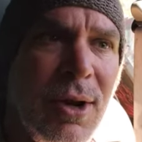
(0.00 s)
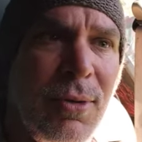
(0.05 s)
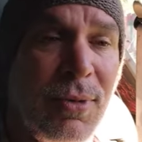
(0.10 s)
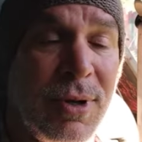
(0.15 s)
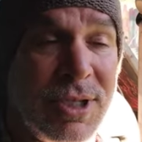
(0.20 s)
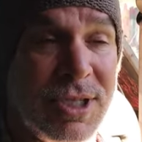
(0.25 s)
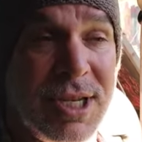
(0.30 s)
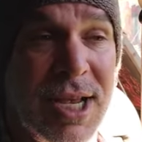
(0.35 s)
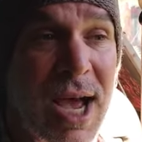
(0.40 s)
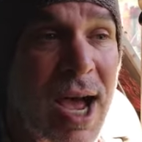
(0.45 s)

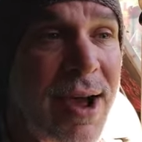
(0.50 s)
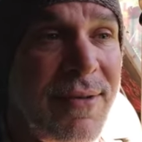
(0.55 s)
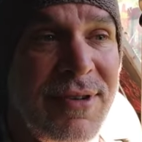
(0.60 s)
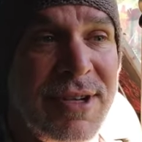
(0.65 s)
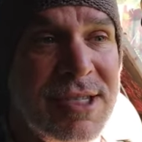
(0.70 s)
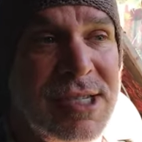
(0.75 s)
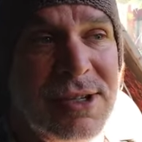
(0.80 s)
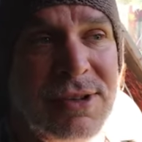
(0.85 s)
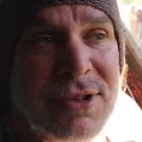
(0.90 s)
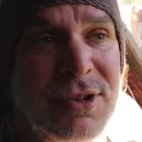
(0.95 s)
Which
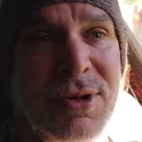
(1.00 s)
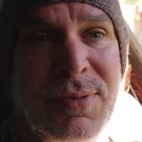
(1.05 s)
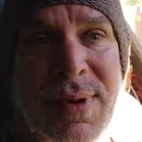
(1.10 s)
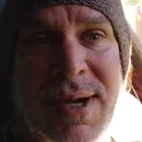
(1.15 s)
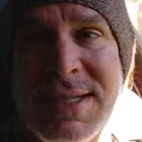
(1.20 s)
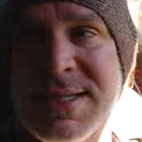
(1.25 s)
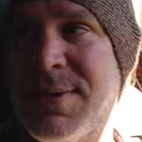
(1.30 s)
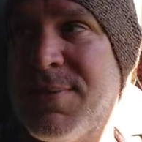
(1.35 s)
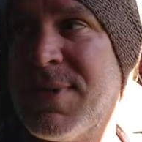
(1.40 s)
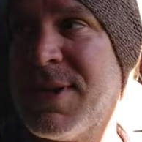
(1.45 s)
obviously they're doing
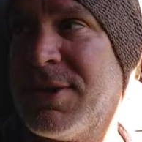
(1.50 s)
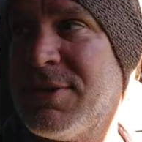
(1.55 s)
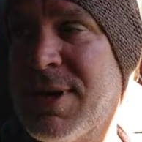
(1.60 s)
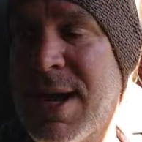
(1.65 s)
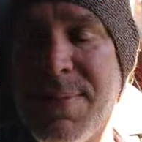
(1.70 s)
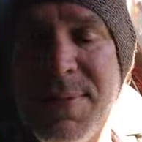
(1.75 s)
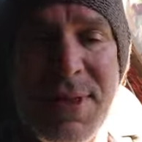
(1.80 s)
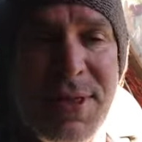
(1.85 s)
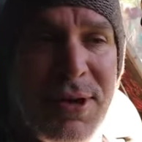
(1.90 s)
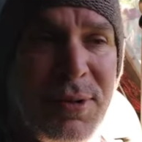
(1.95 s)
by some of the
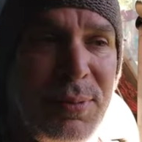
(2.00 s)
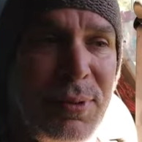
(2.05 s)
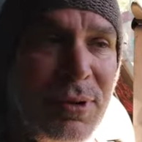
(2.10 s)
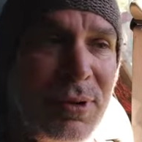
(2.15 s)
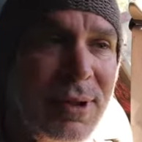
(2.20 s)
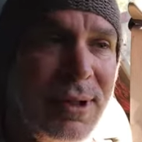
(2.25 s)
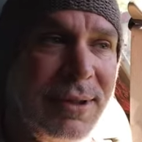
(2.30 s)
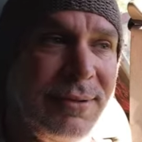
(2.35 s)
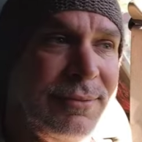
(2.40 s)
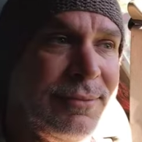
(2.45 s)
crap that they're
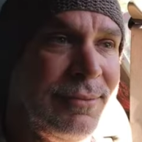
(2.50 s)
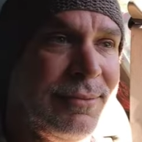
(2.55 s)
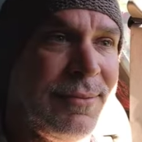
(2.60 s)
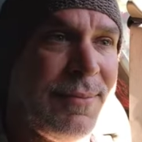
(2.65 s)
pulling.